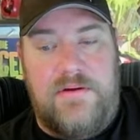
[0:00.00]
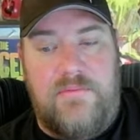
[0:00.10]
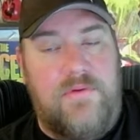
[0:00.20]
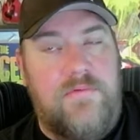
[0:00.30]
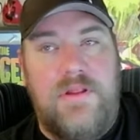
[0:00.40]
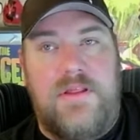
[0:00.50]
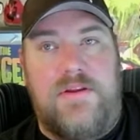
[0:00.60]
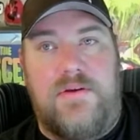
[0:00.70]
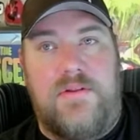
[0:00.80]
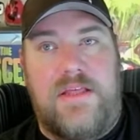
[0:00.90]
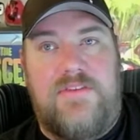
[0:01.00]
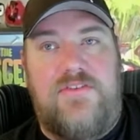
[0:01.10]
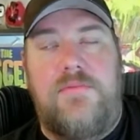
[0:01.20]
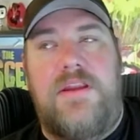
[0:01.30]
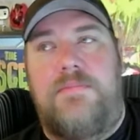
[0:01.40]
We really do. Like
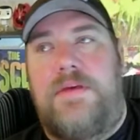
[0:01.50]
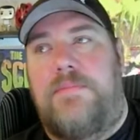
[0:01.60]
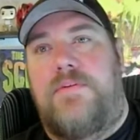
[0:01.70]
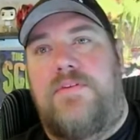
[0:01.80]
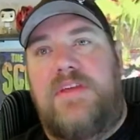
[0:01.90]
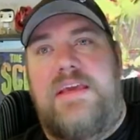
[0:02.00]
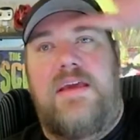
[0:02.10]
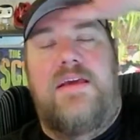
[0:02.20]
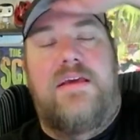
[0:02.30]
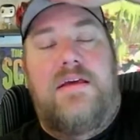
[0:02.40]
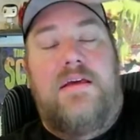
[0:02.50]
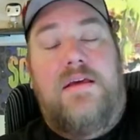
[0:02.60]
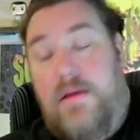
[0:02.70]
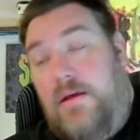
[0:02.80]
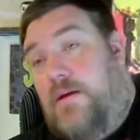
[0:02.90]
so many people, it's like
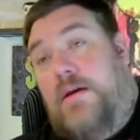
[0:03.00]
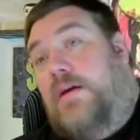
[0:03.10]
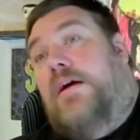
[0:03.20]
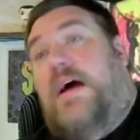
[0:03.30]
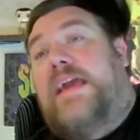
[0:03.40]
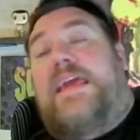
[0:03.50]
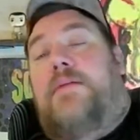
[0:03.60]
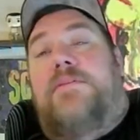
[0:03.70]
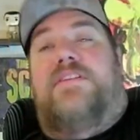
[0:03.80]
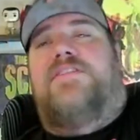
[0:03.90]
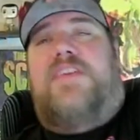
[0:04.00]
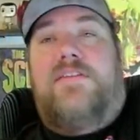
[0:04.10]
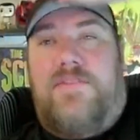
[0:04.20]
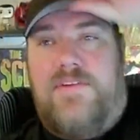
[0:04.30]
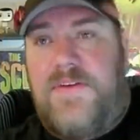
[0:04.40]
I came to
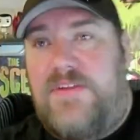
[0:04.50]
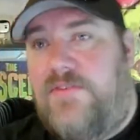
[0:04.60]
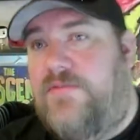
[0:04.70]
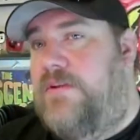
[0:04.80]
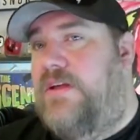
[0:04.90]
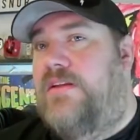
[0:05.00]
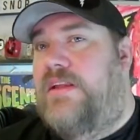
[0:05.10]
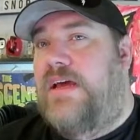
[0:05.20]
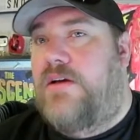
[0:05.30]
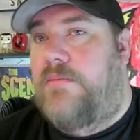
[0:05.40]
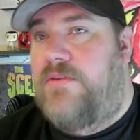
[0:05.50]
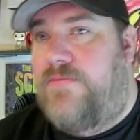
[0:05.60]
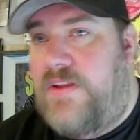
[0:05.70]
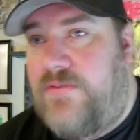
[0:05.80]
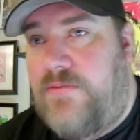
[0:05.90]
defense of him the other day. I'll come
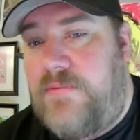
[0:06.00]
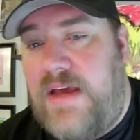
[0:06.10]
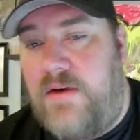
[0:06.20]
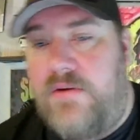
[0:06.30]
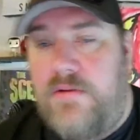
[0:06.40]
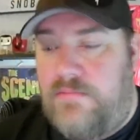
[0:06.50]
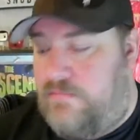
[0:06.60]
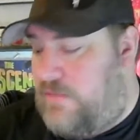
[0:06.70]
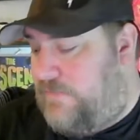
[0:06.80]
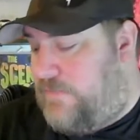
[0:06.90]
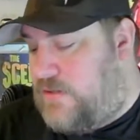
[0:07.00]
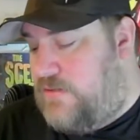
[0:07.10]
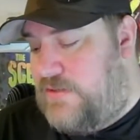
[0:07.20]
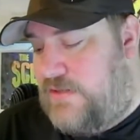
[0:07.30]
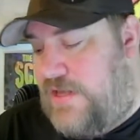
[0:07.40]
defense of him now, motherfuckers.